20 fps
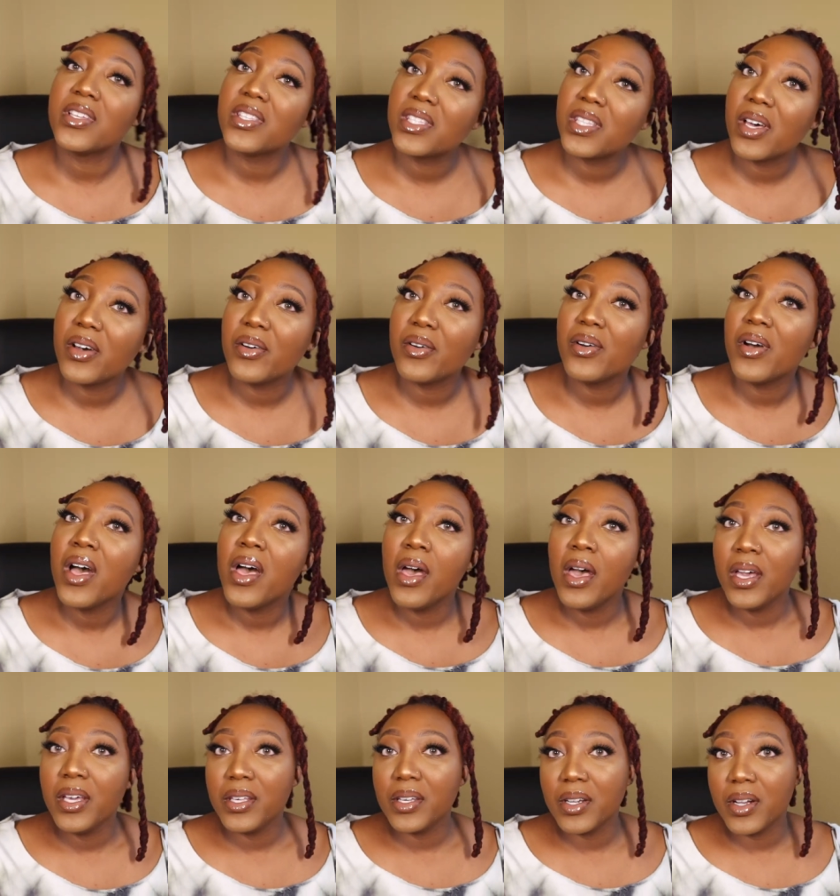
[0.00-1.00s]
So
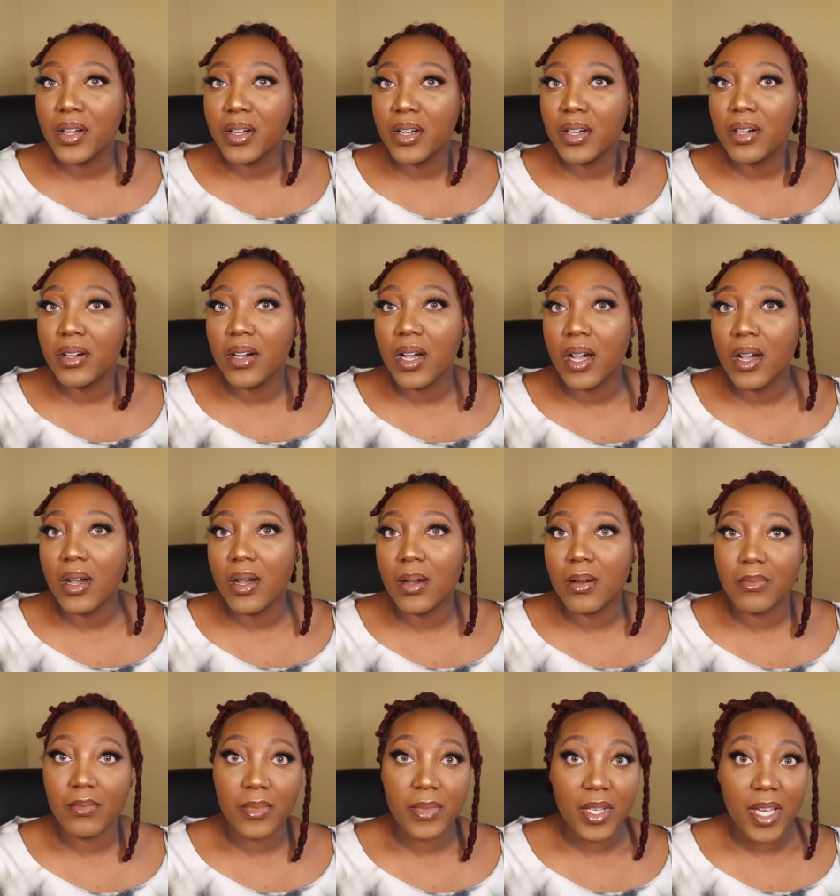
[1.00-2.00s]
your girl
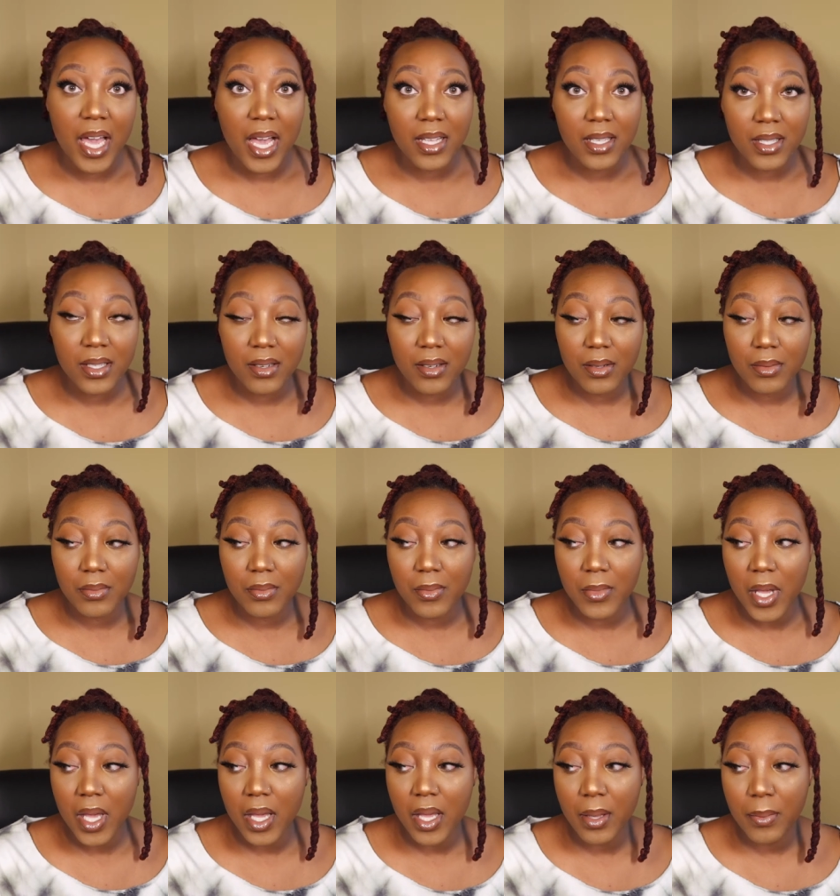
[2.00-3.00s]
um, got some
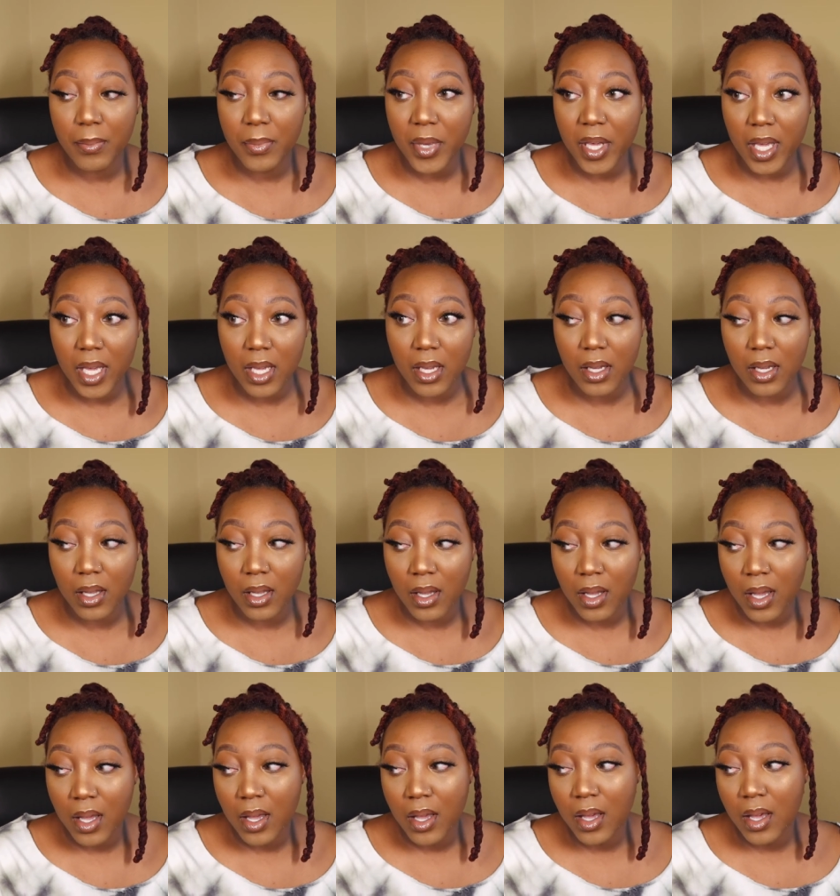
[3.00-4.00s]
pink
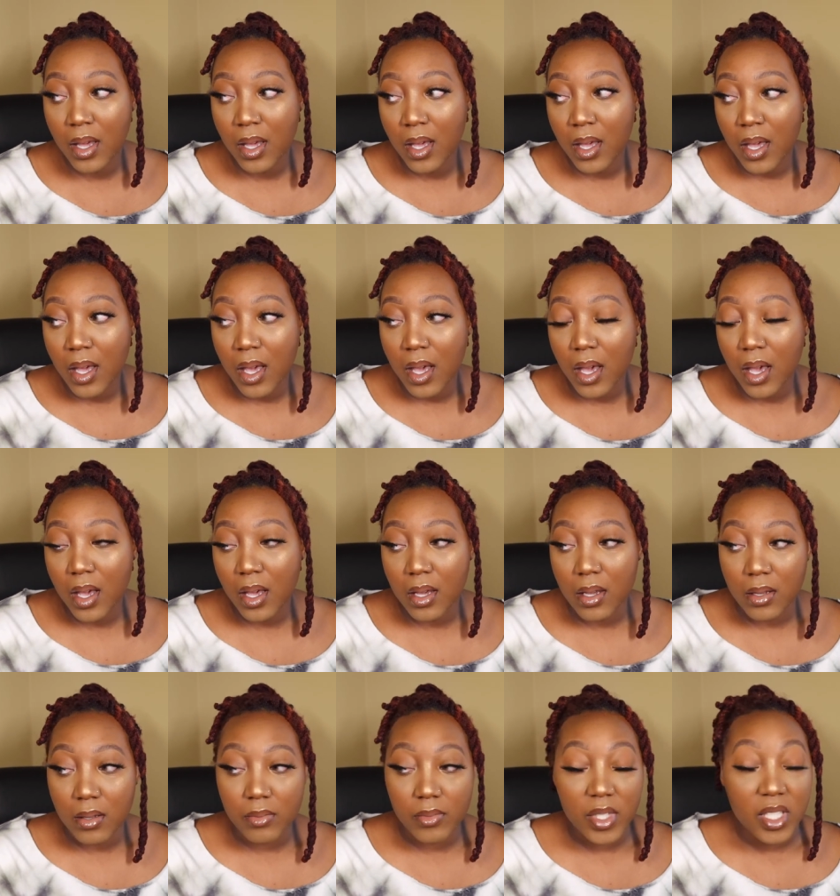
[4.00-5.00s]

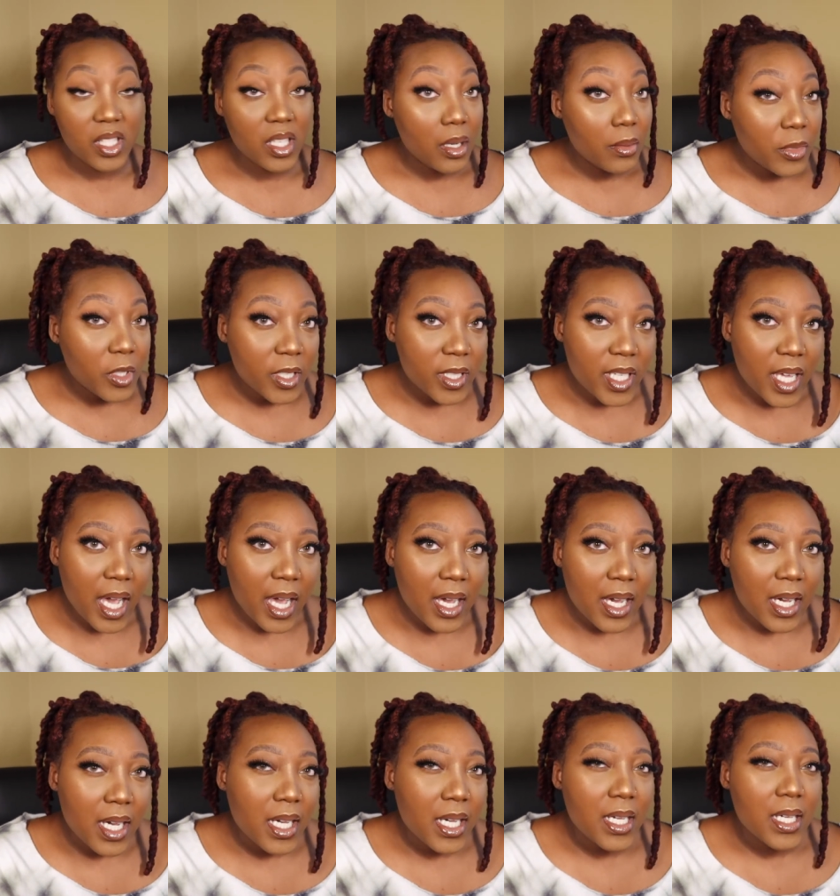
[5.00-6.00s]
um,
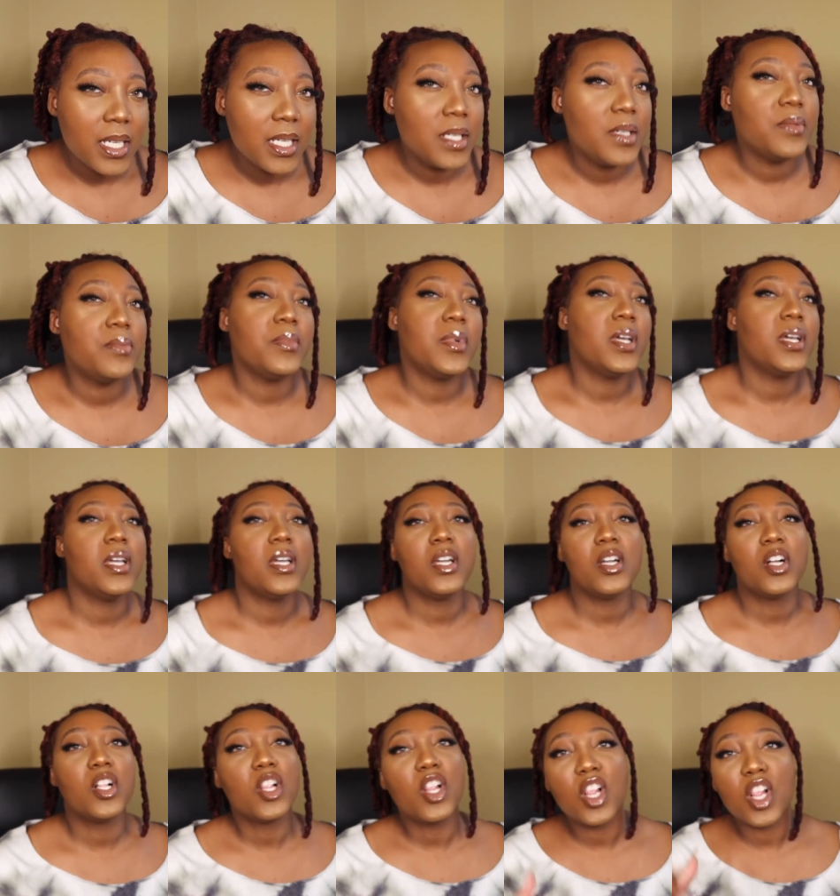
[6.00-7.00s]
summertime
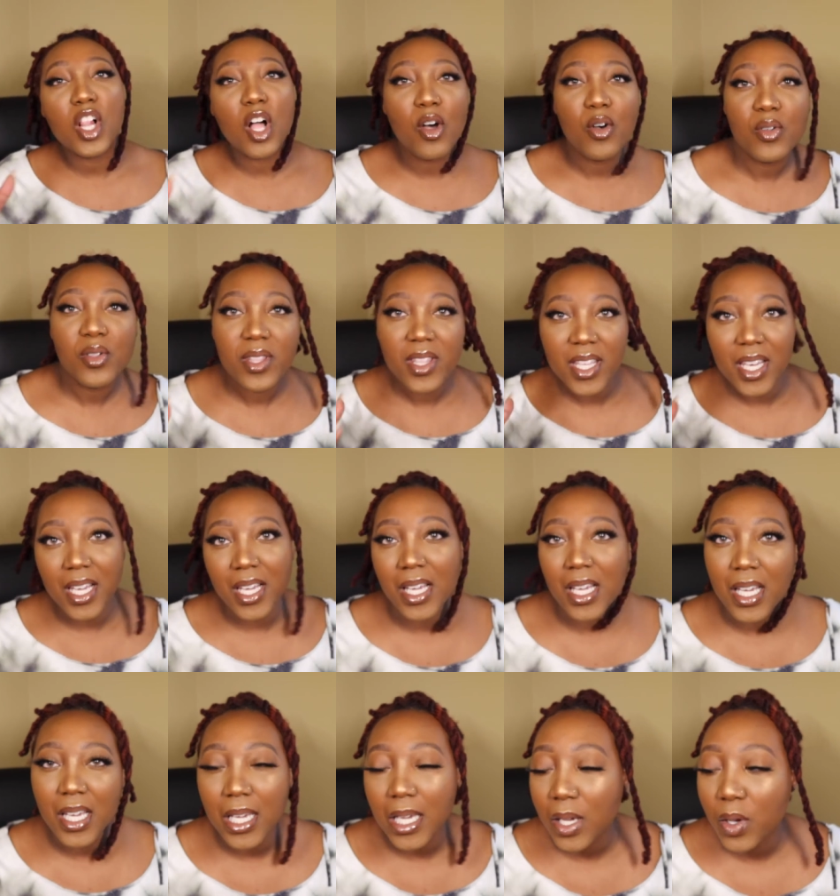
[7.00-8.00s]

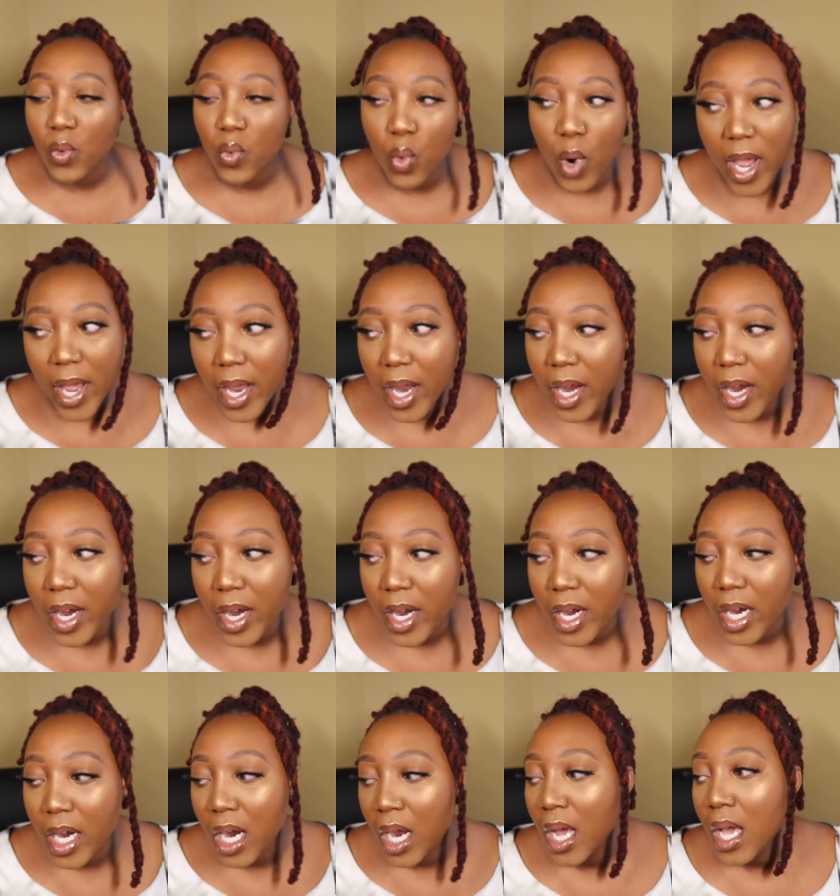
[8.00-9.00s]
clothing wear